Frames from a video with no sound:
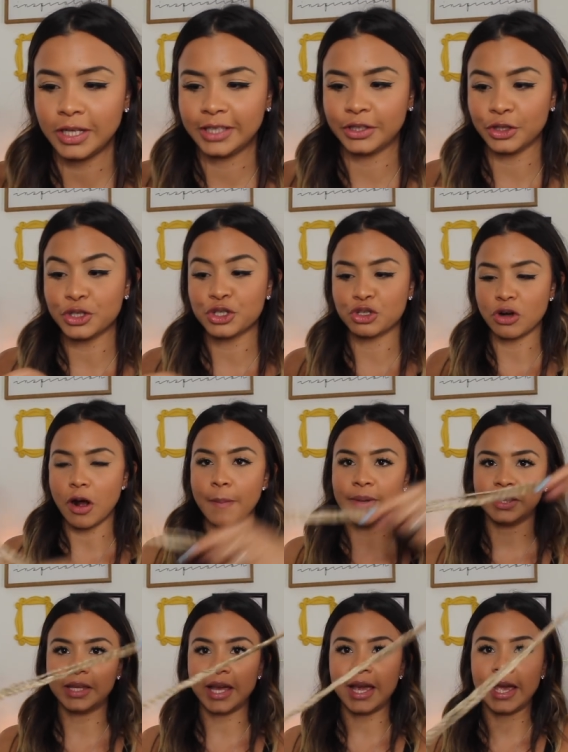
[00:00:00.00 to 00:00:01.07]
Like, they're straw,
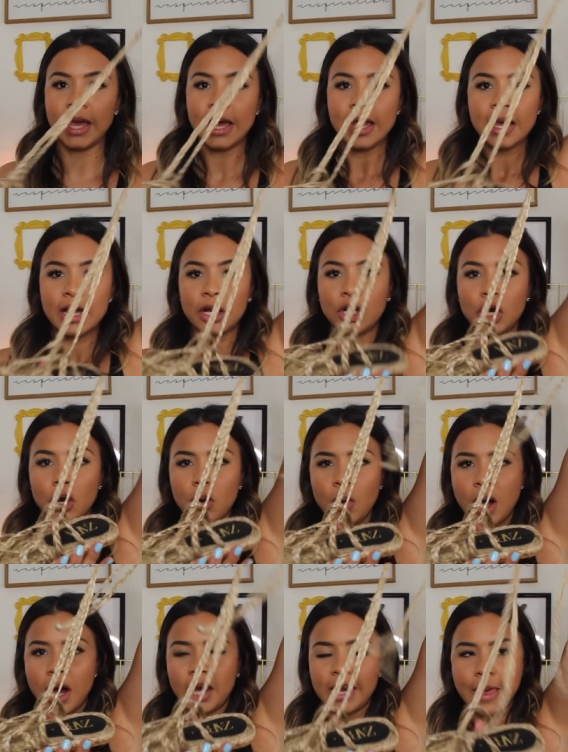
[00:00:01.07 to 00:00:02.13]
but they... go
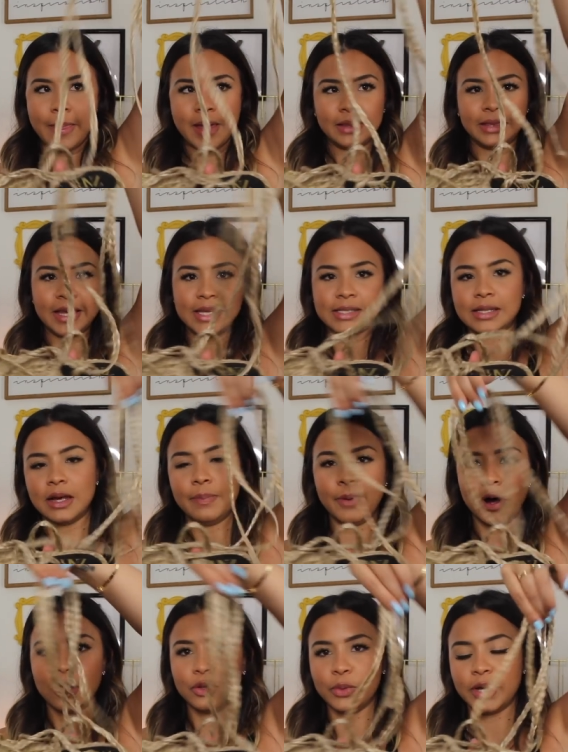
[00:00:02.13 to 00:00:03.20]
on and they lace
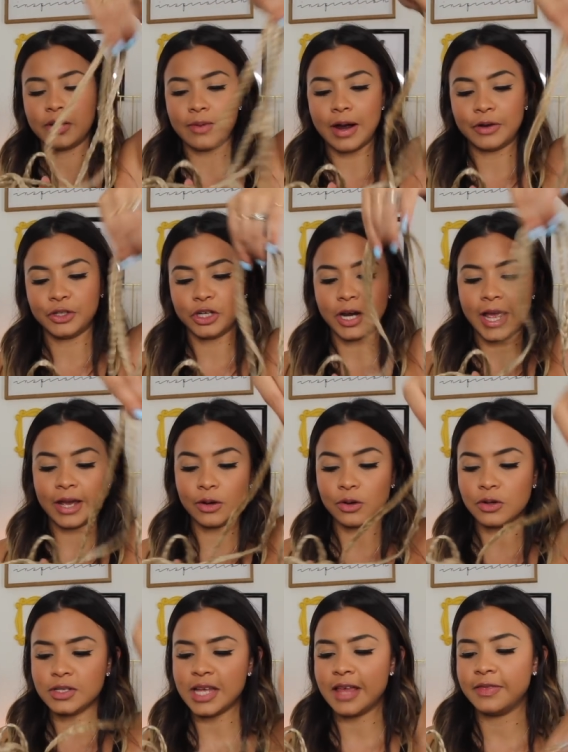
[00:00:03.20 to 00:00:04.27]
up all the way around your
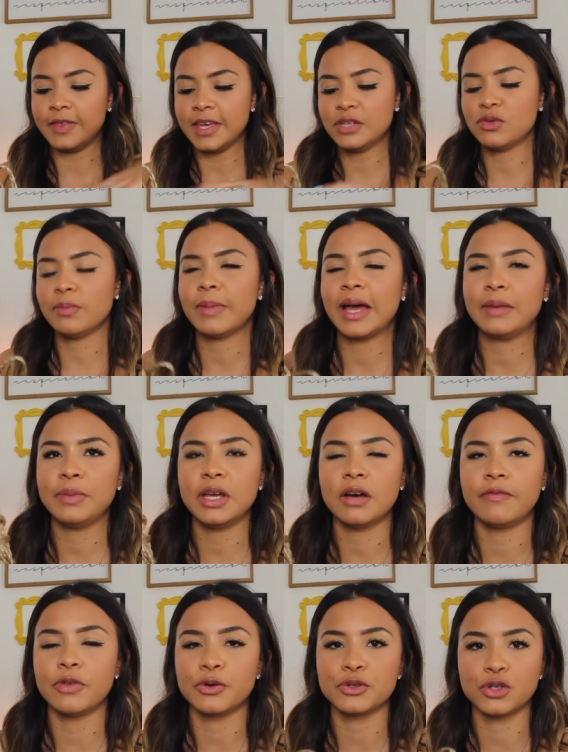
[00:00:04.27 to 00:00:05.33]
ankles, and these remind me
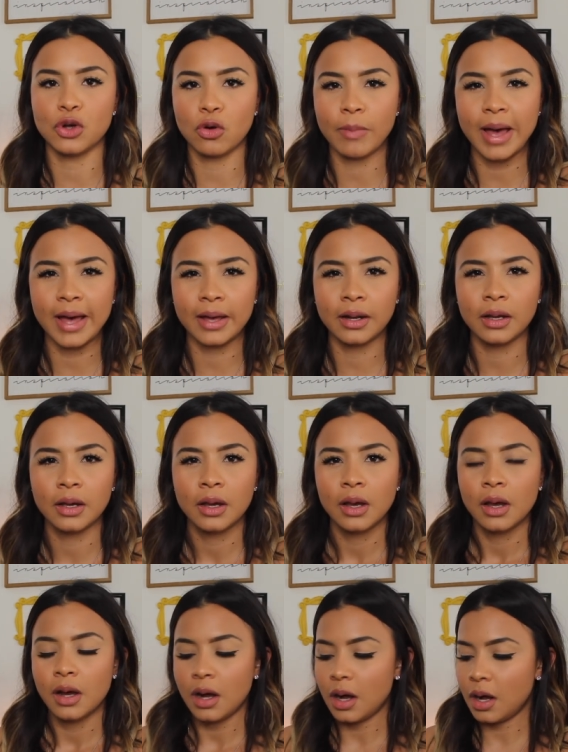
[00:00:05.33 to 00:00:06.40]
of those Nomad
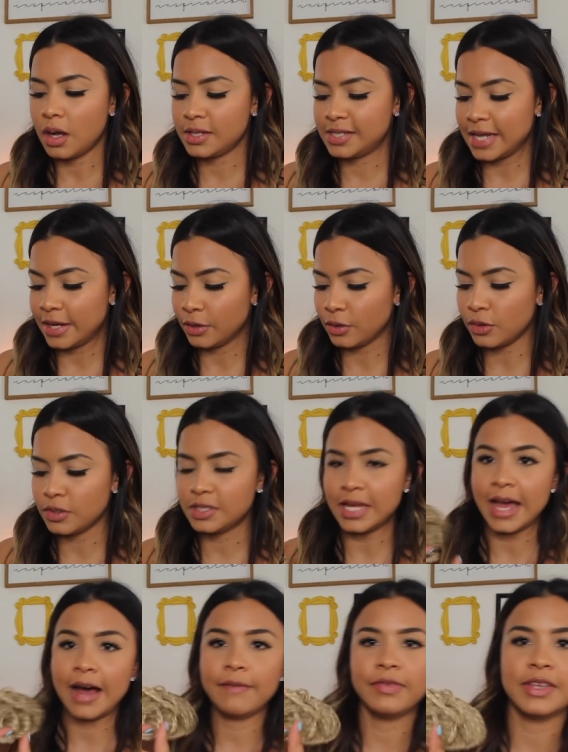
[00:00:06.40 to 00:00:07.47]
sandals.
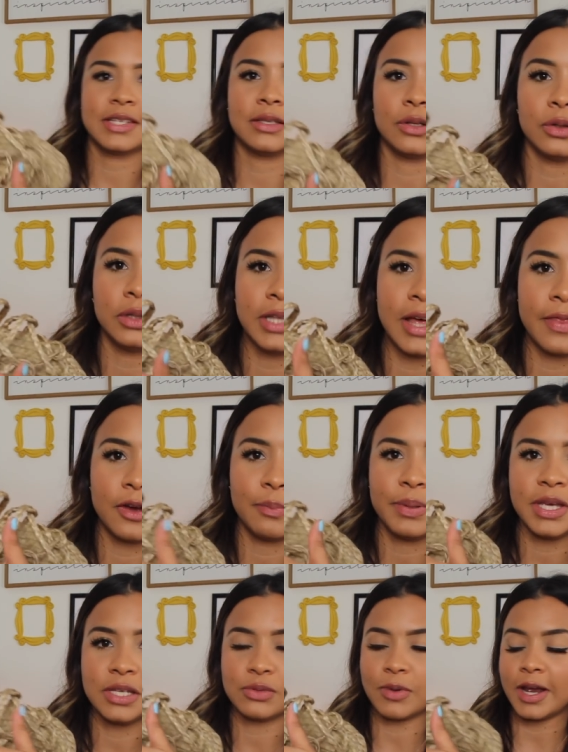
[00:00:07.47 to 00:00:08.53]
They have this little leather
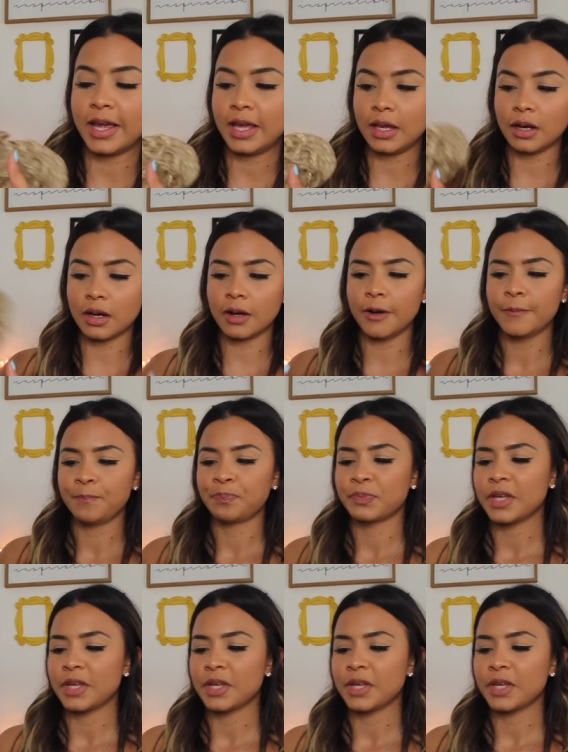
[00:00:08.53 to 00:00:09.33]
piece right here.